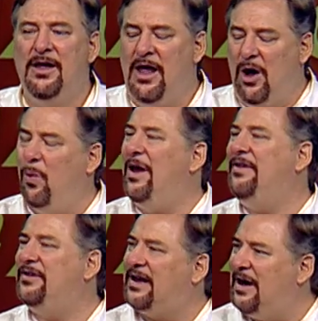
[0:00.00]
And what
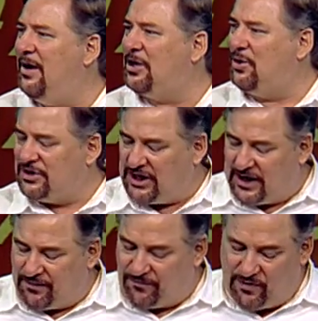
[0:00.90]
is a characteristic
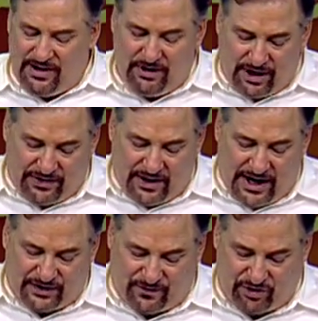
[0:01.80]
of a friend? Look at the
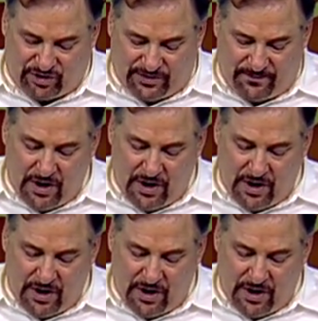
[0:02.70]
next verse.